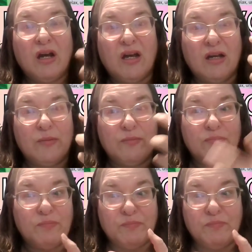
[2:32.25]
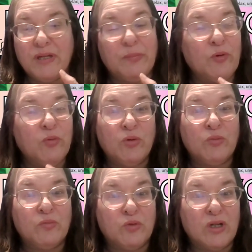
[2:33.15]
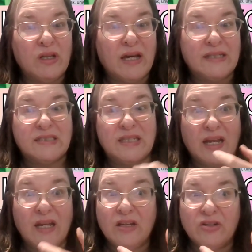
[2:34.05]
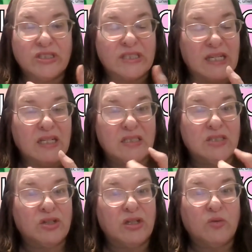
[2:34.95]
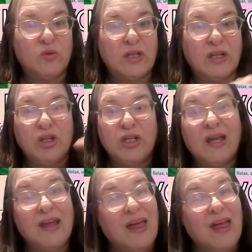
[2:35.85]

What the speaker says: Um, People will realize that, hey, your skin is looking really good.